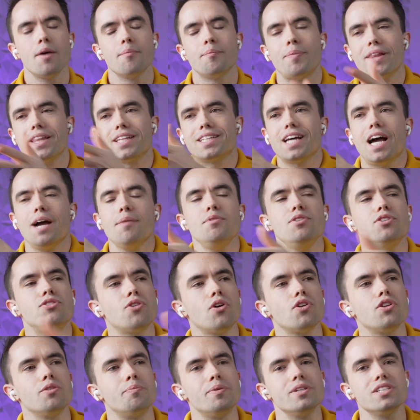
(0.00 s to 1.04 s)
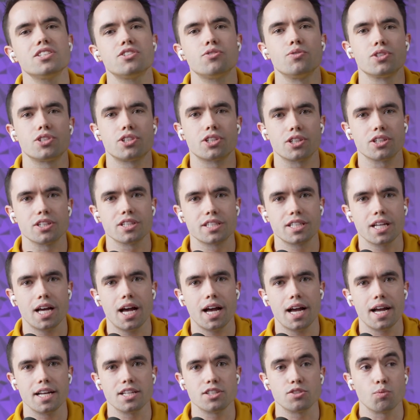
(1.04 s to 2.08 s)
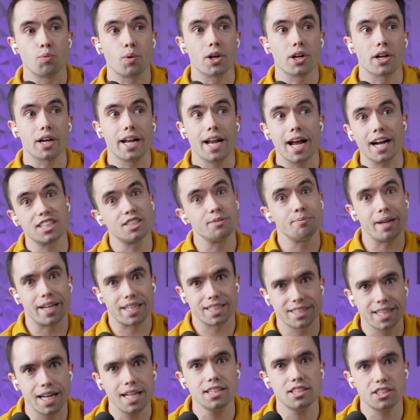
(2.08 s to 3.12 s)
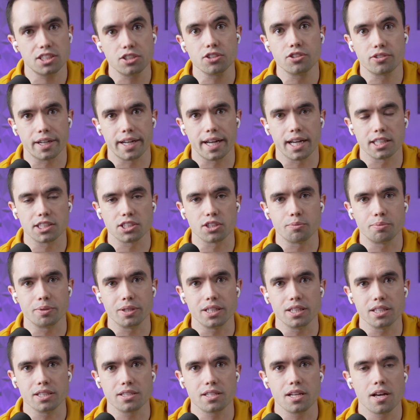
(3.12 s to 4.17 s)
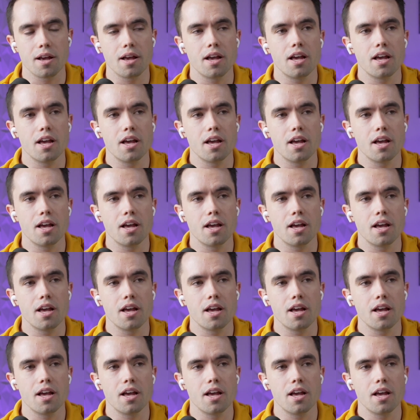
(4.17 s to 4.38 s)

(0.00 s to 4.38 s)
By the time you grow the business to a certain size where it actually makes sense to create SOPs,